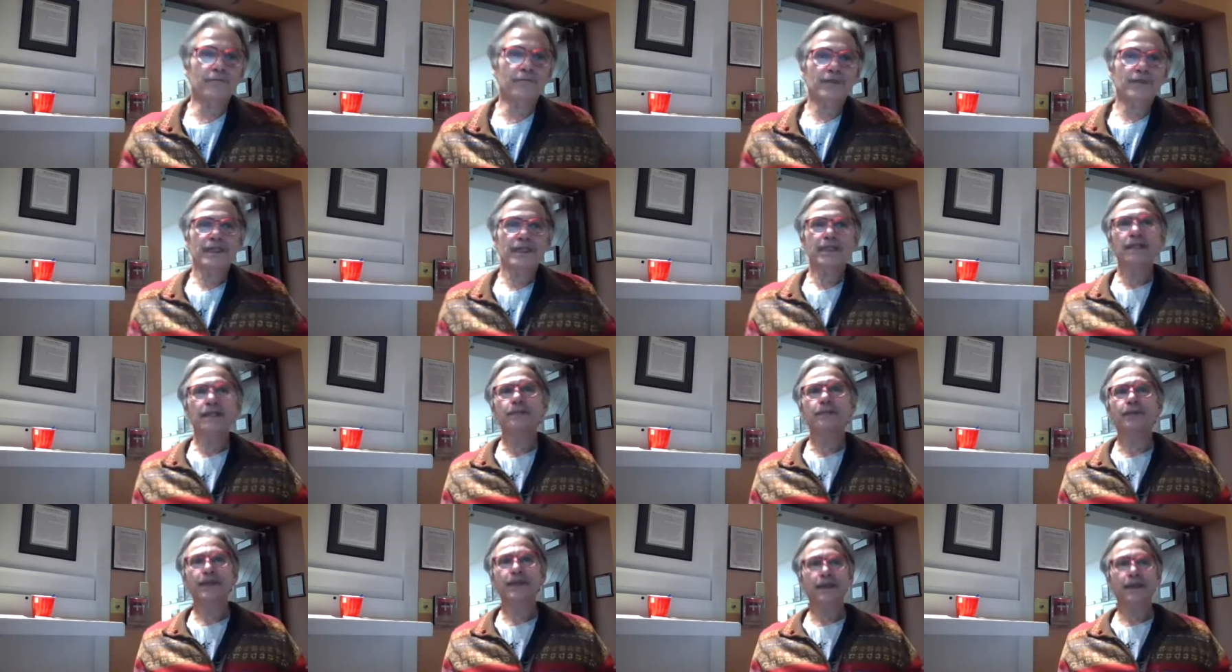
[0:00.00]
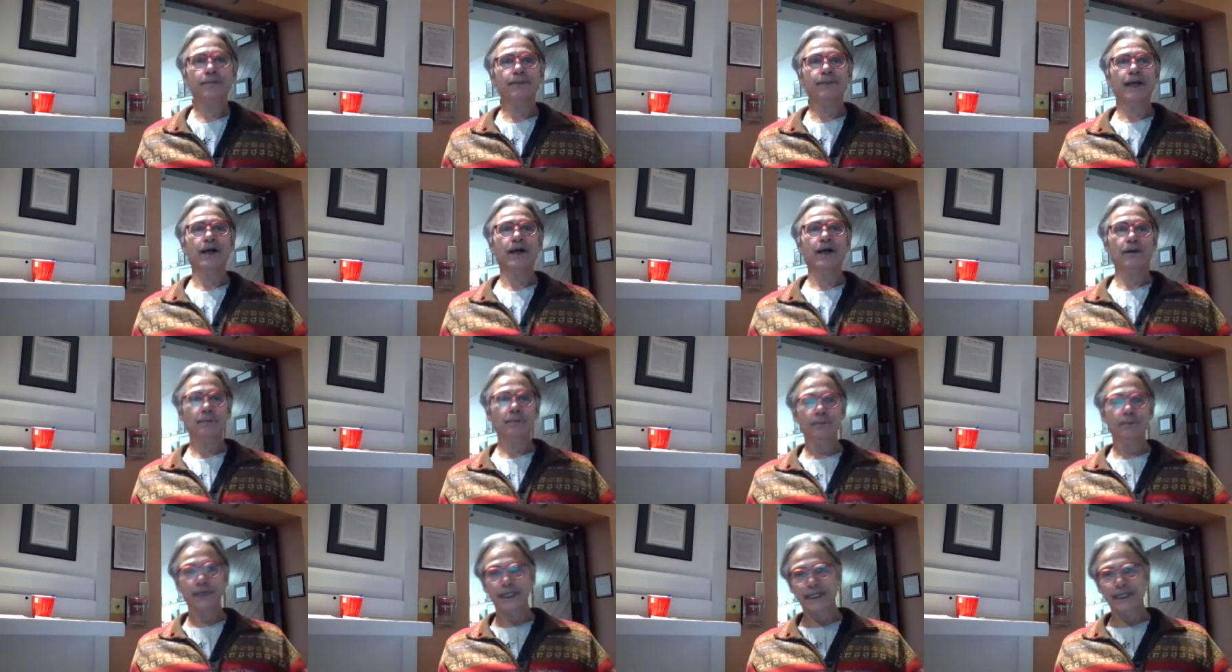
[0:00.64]
a little bit
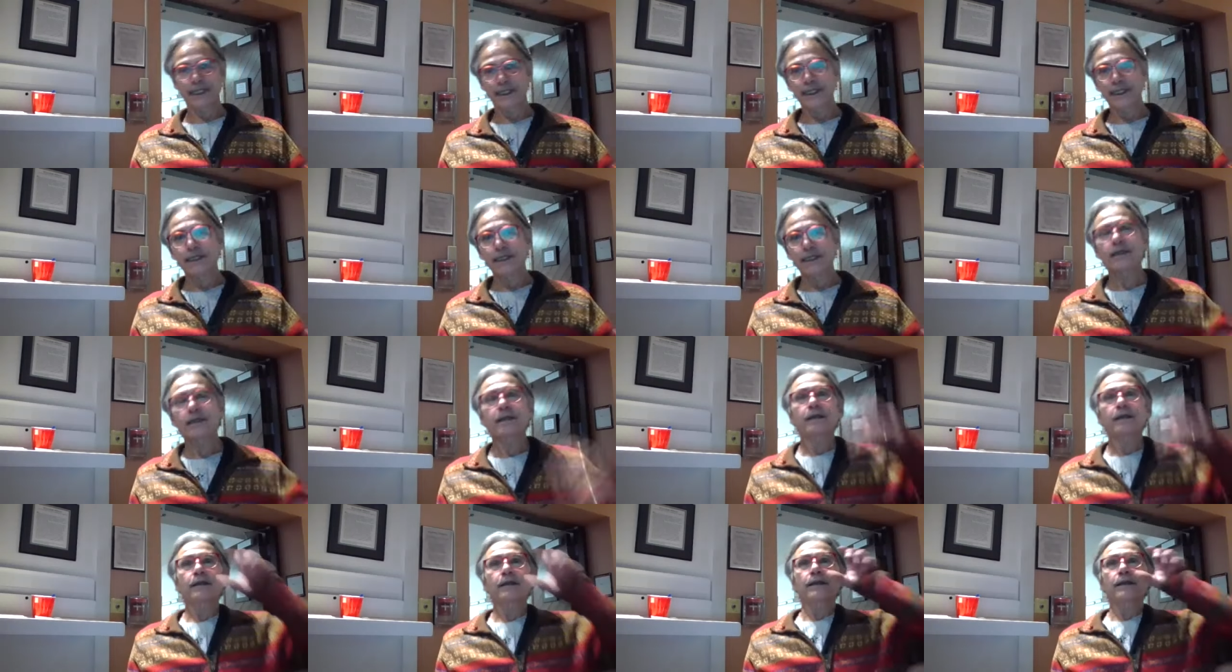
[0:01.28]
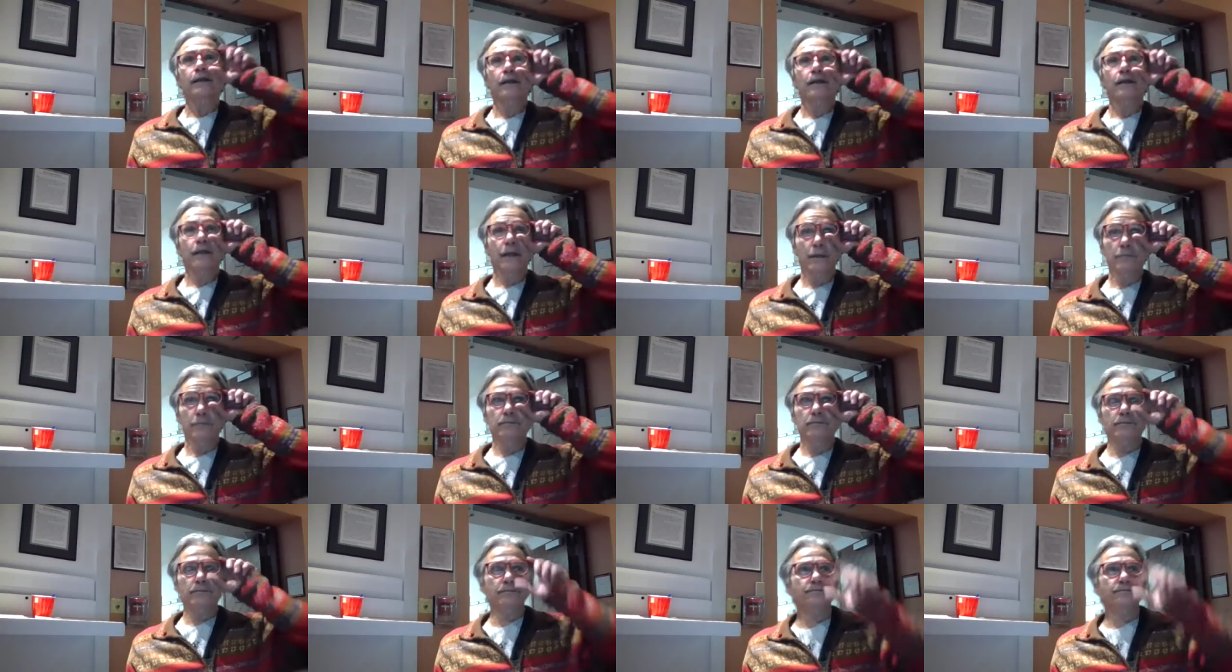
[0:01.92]
about me. Um,